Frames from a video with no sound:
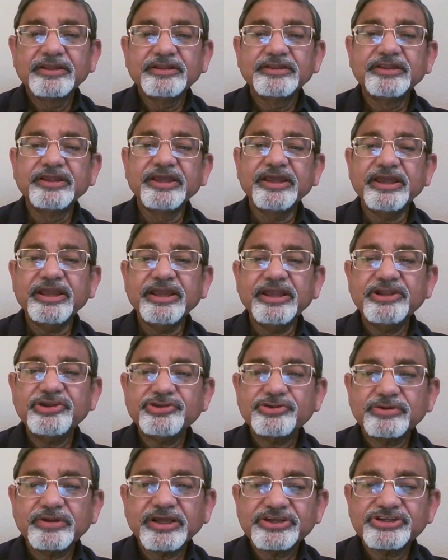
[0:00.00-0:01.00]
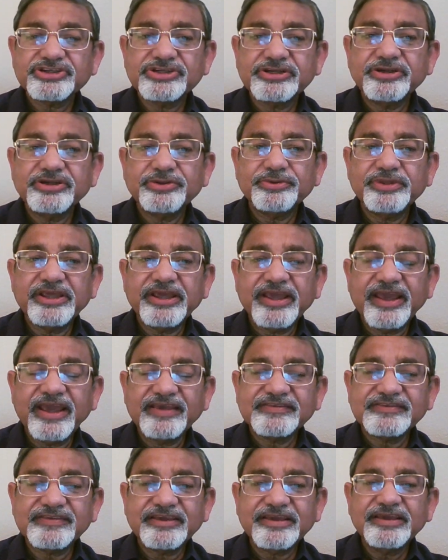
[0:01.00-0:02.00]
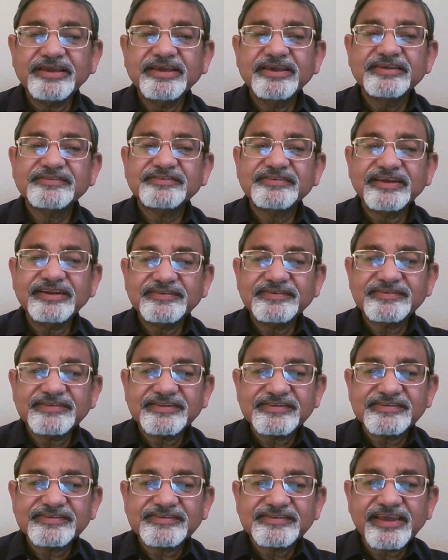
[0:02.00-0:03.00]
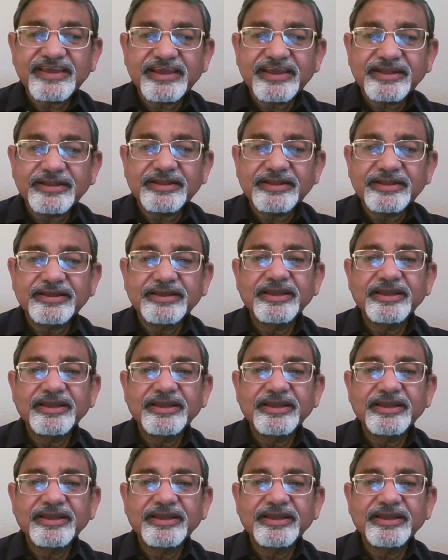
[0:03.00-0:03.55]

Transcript: The introduction to the essay sets the scene